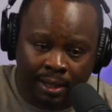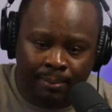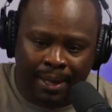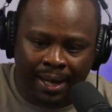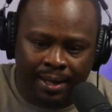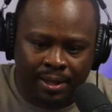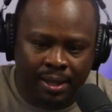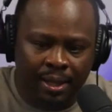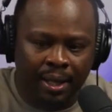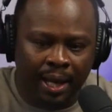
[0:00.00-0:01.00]
mass
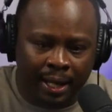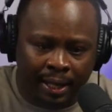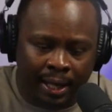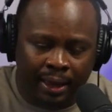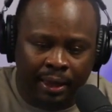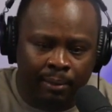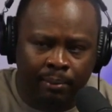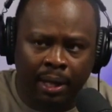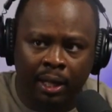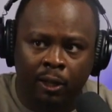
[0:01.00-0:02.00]
and let them,
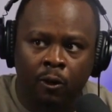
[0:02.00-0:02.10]
like,